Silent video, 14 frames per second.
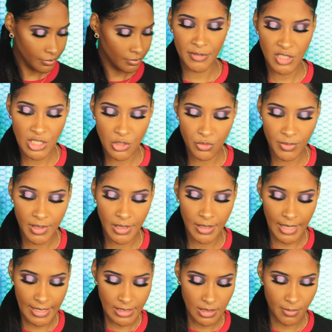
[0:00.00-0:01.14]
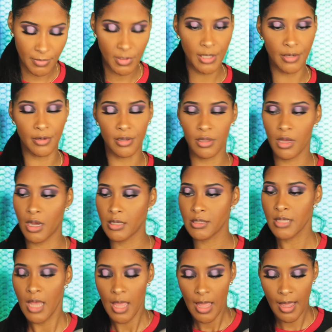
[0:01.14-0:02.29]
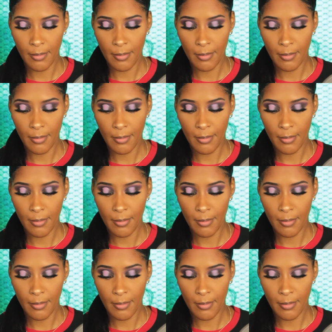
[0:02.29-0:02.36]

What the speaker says: It was just really like some clear gloss.